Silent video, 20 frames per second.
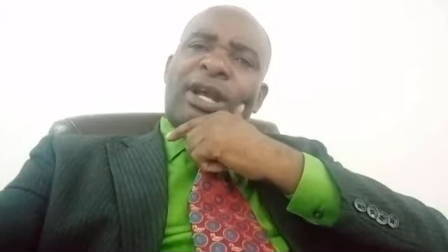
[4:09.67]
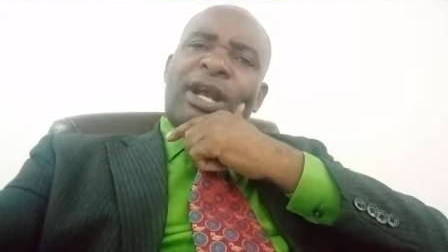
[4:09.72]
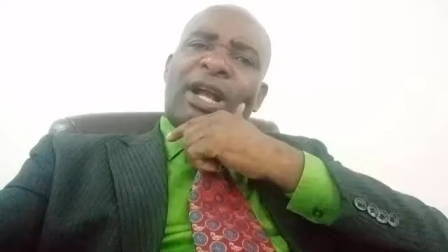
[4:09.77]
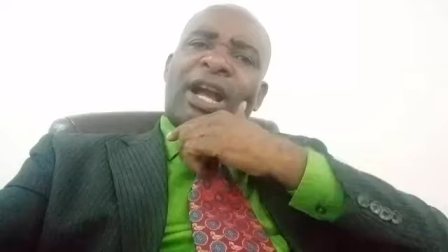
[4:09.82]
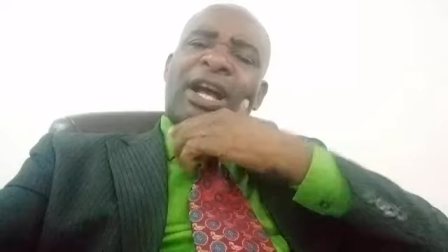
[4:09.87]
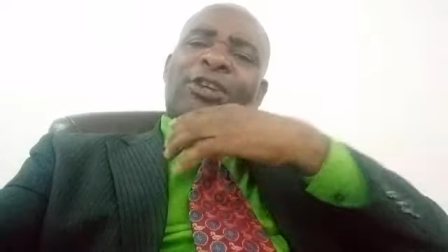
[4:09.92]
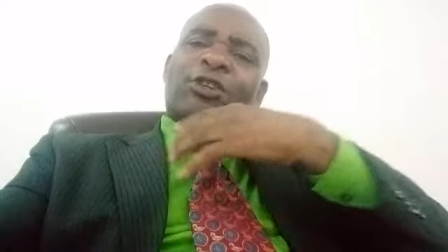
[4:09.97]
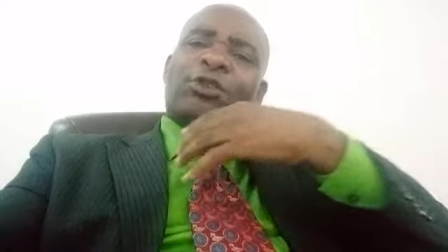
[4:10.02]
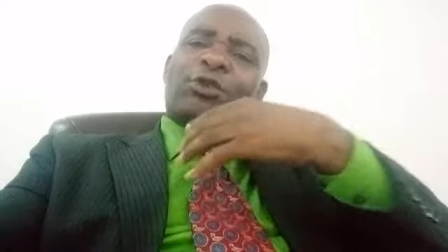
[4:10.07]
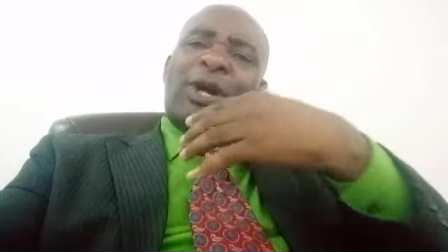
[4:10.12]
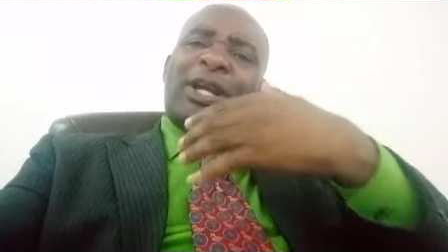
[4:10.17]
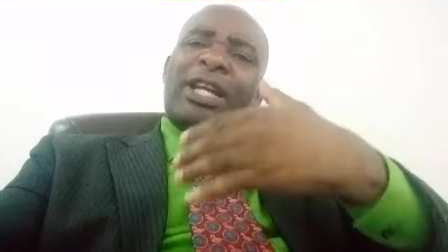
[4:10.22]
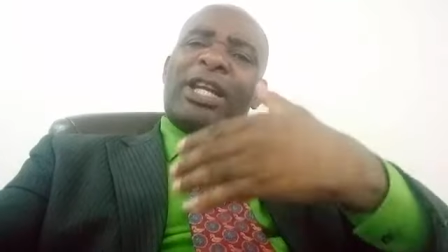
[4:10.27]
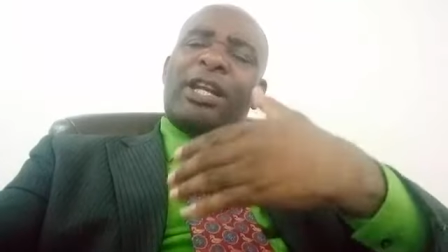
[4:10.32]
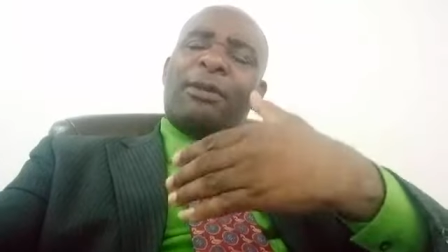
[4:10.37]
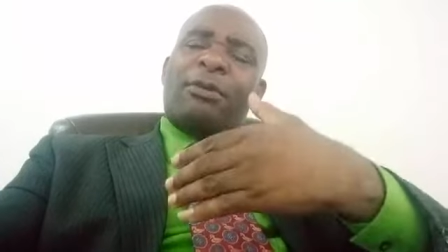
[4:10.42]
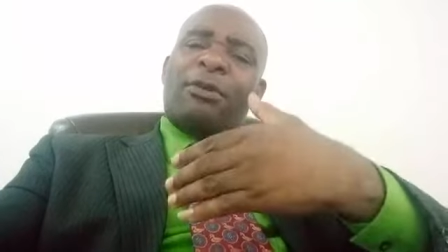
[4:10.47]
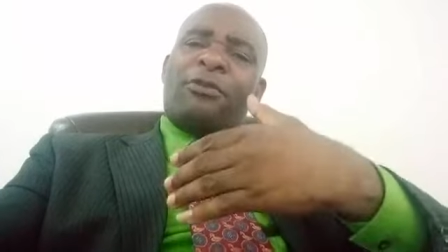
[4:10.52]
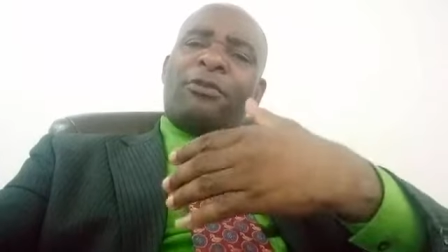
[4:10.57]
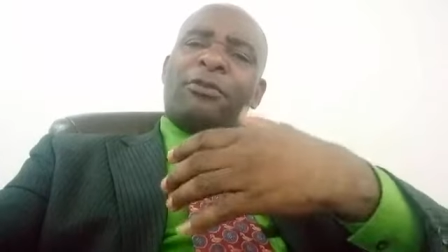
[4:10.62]
kantwale
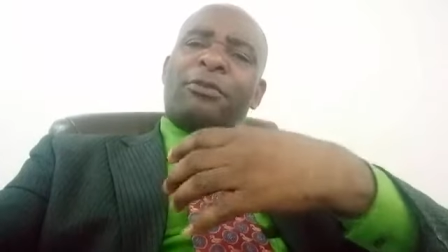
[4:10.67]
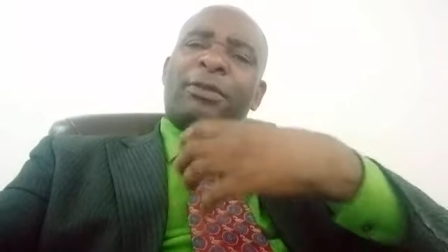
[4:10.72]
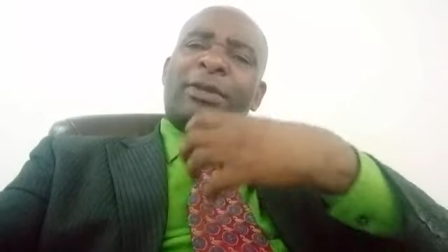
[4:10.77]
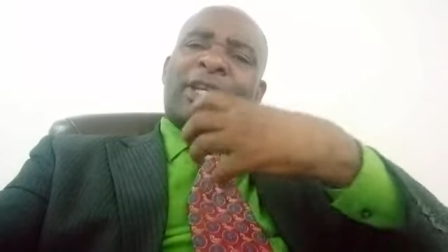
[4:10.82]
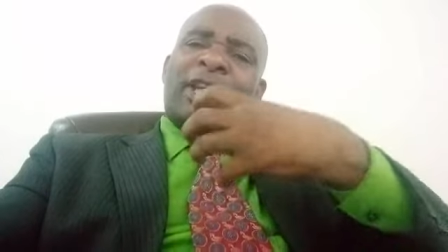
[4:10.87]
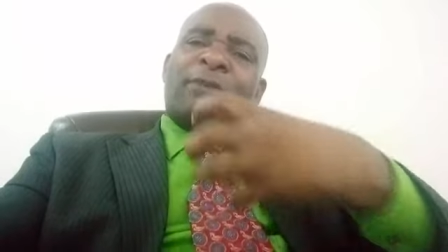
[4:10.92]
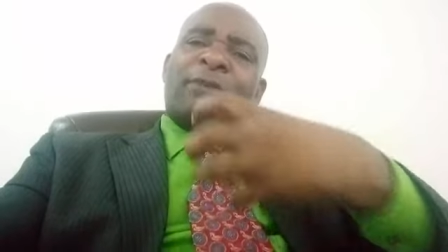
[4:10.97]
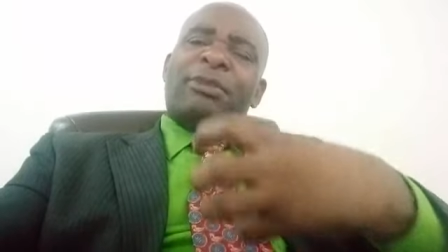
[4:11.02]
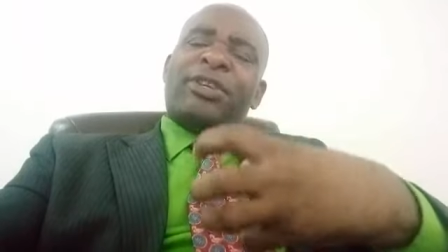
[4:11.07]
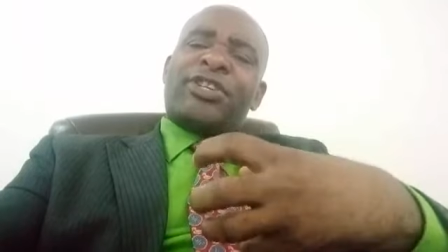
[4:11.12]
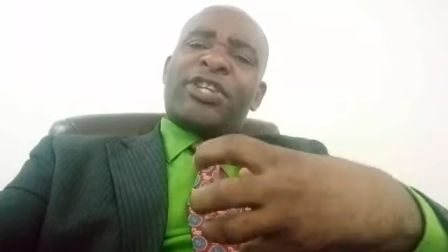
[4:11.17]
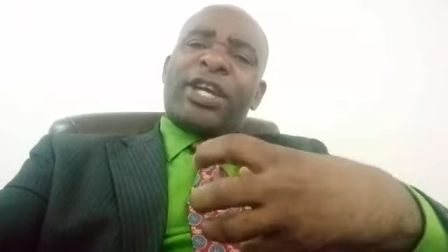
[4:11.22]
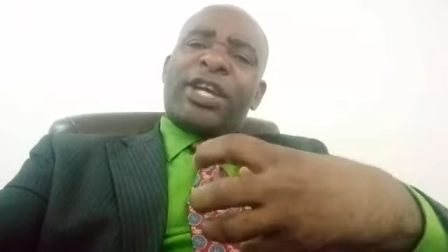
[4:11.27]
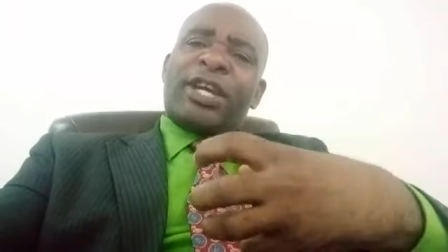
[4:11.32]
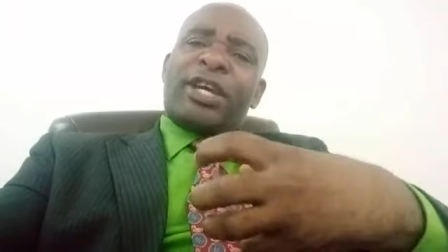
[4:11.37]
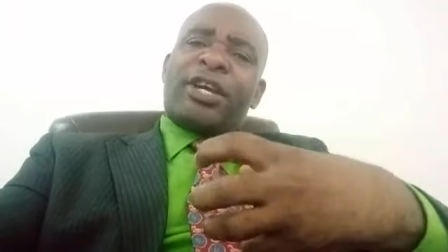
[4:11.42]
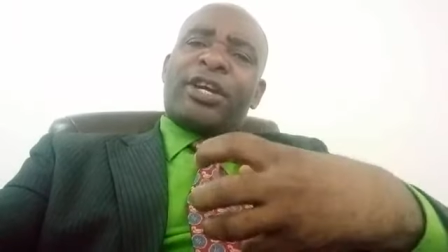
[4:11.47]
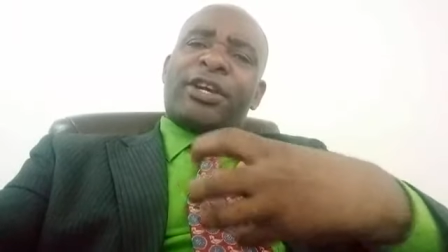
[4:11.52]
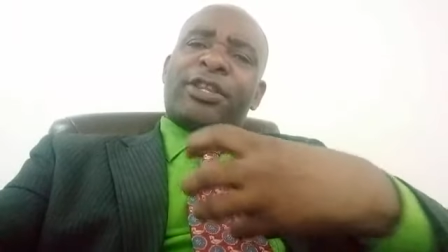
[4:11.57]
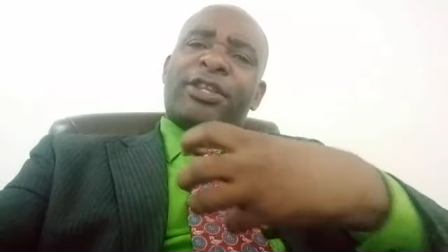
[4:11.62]
namakufiwinda let me take
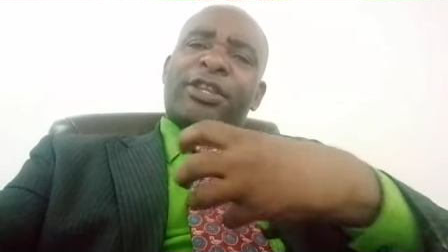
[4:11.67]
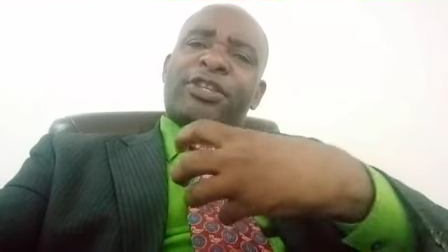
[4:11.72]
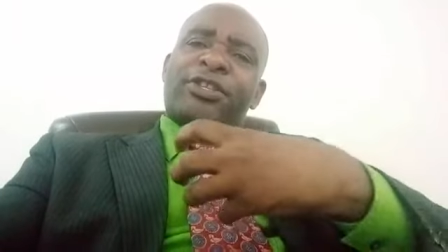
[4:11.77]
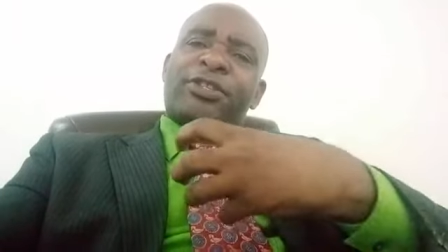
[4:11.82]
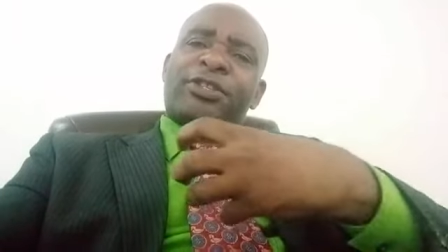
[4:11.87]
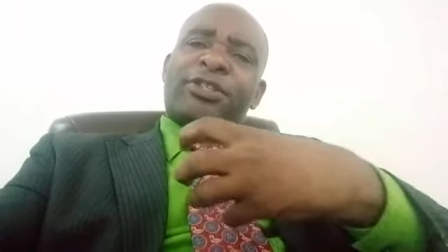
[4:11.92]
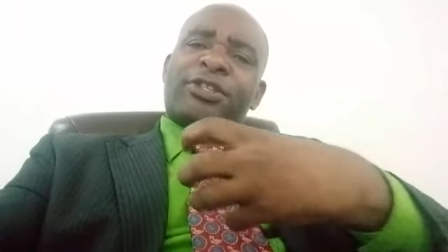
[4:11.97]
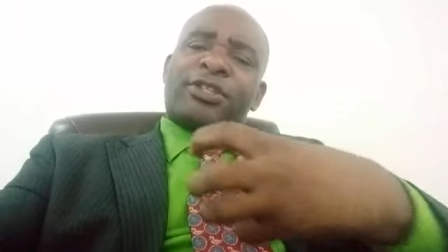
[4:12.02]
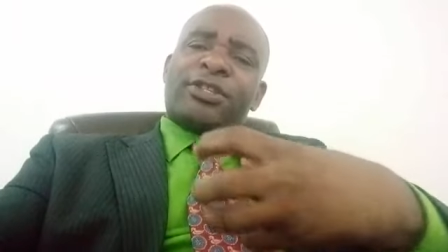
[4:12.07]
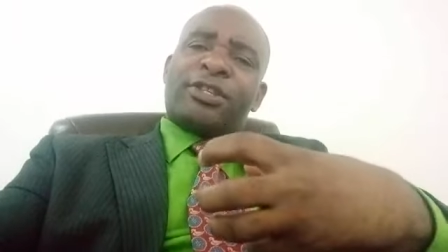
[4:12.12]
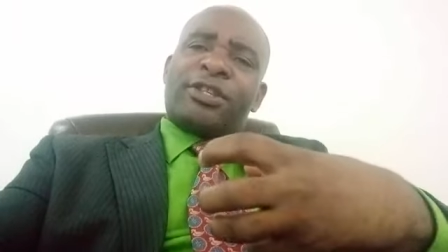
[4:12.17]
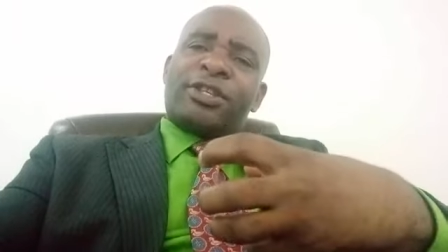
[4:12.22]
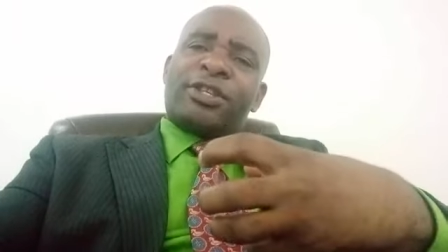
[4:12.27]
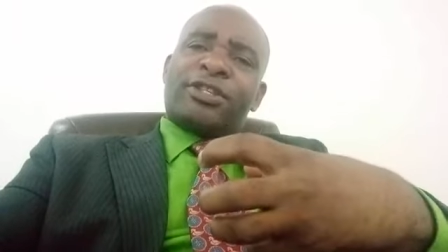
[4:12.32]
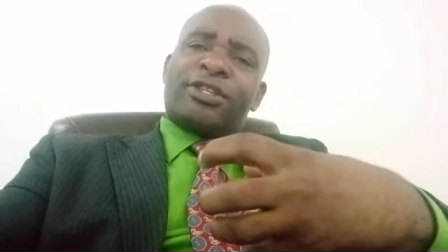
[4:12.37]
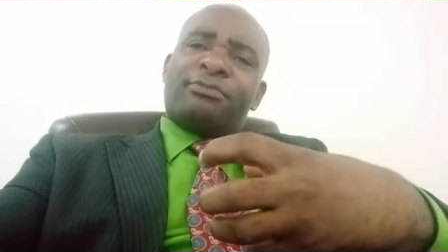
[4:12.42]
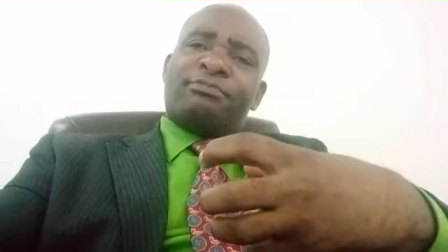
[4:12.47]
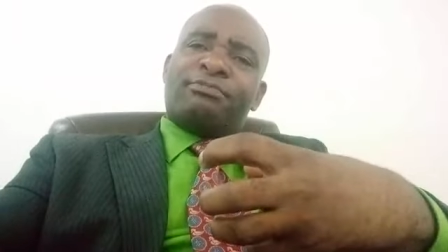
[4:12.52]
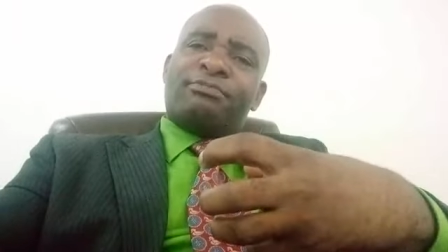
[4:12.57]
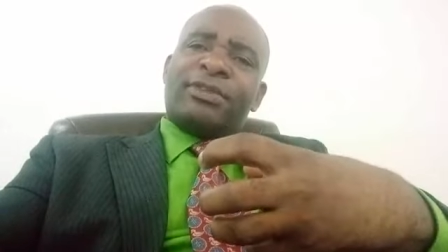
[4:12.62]
this this